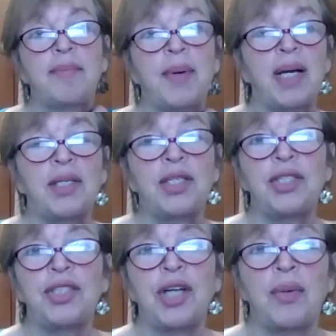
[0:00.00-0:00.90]
but
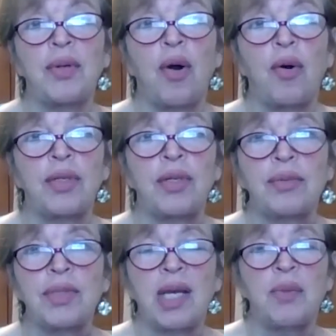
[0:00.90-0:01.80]
you don't oh you
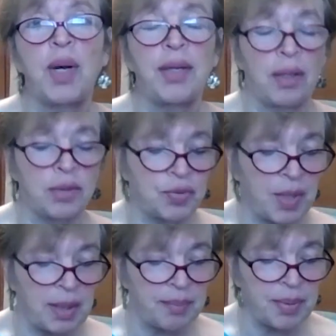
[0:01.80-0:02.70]
don't say one no
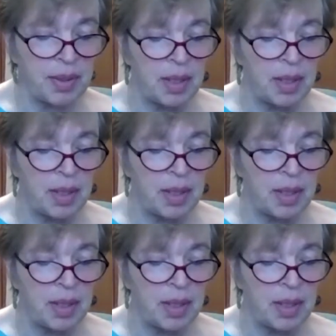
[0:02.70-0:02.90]
trump